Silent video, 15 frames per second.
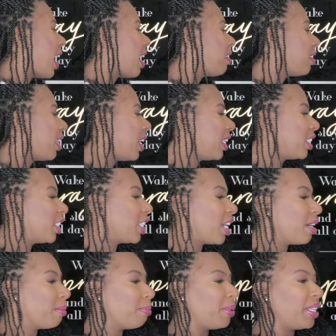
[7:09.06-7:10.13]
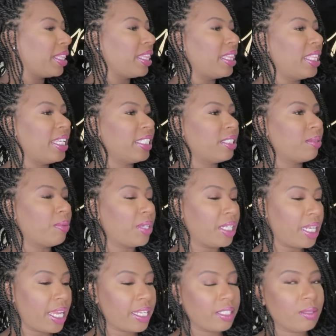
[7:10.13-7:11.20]
an athletic shirt, but this one
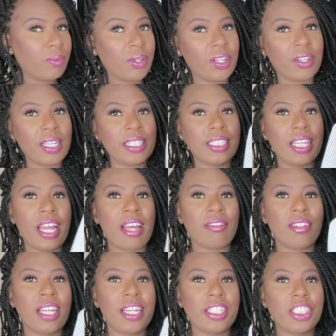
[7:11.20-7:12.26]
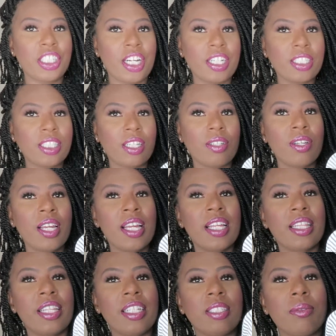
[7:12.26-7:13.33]
as well is an athletic shirt. So
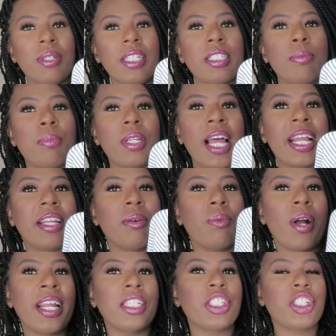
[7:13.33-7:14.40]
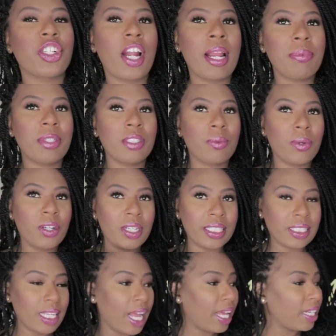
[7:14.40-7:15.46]
this one is black and white striped as well.
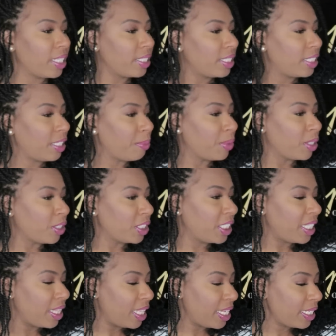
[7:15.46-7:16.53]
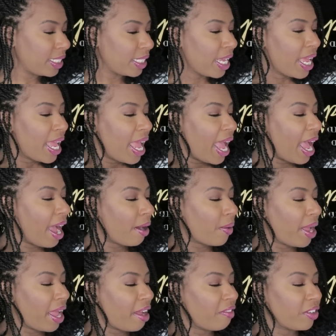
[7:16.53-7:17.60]
It's kind of similar to this,
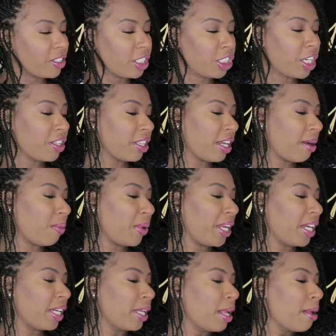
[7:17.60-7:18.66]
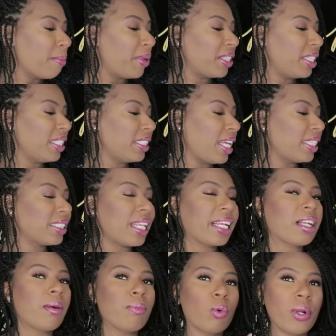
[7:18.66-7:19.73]
however, the shirt that I'm wearing, but this has
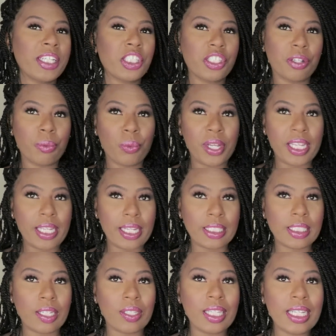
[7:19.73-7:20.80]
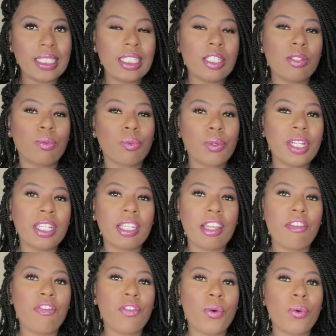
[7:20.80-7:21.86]
like a moisture wicking. So this is
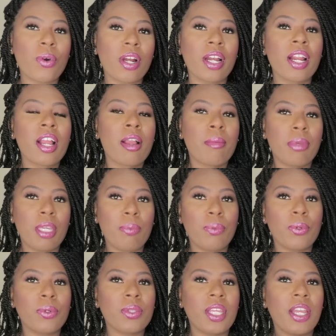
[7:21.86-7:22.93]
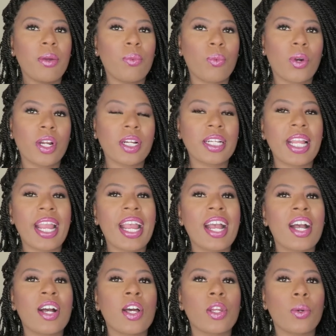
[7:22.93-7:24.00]
really for people that work
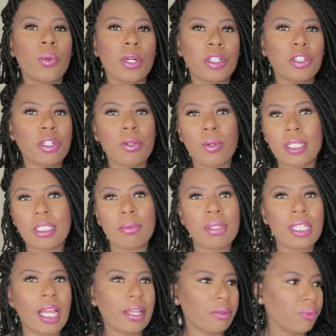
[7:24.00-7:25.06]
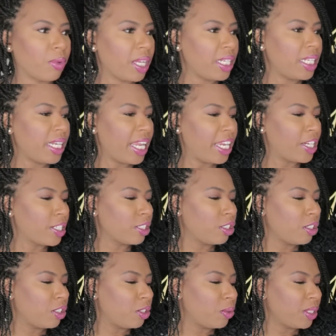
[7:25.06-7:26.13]
out, or you're going to be like running errands
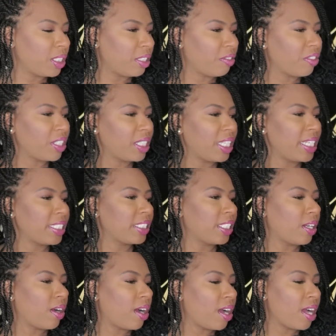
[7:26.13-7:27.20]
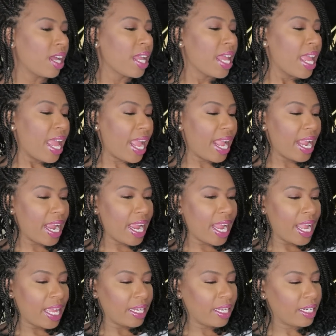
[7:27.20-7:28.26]
or doing different things at all.
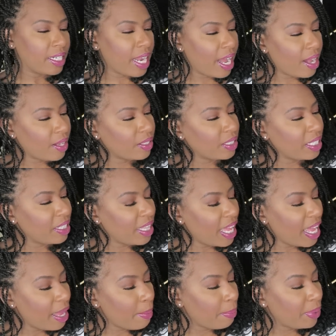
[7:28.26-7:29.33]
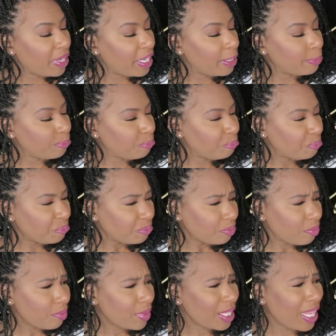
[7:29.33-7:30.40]
And not only that, but
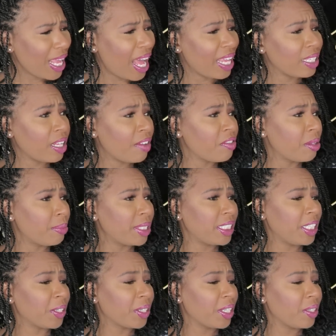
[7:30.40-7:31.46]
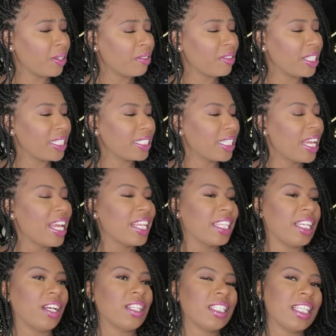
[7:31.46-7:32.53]
I love the material of this.
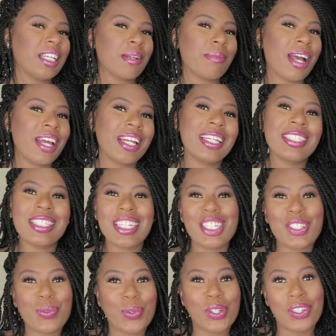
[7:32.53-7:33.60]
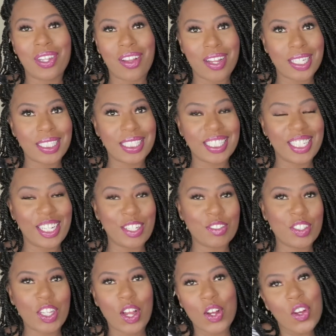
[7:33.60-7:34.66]
The only thing about it is these were long sleeves.
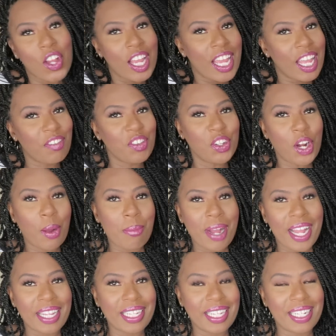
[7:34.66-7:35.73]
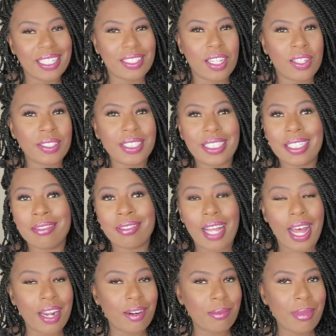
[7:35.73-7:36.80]
So if you don't mind getting long sleeves,
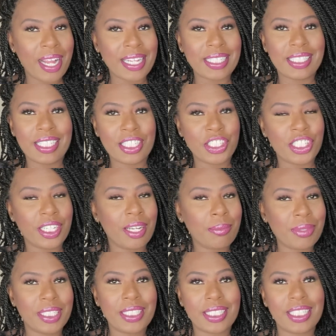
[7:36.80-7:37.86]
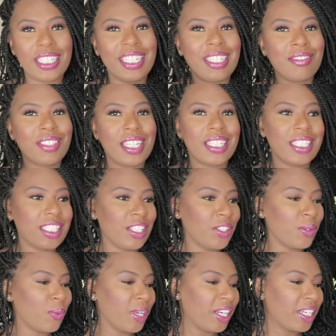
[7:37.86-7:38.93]
I don't mind cinching up the sleeves and
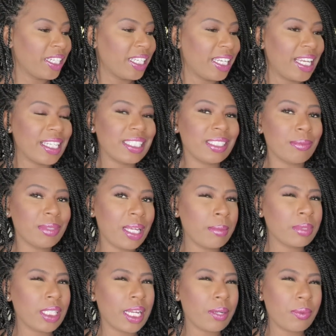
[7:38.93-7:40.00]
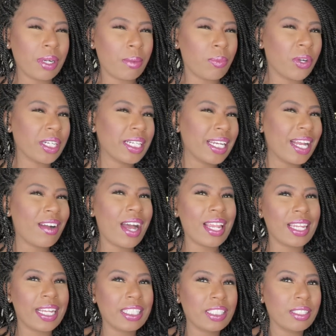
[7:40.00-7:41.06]
still wearing it. And sometimes like when I'm working out, I
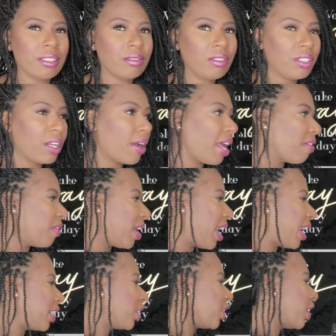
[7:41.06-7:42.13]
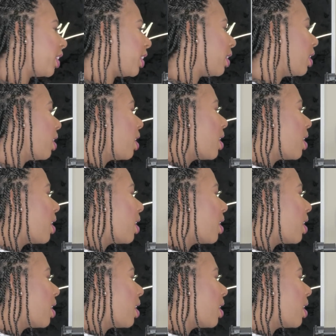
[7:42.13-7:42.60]
like to, you know, have an extra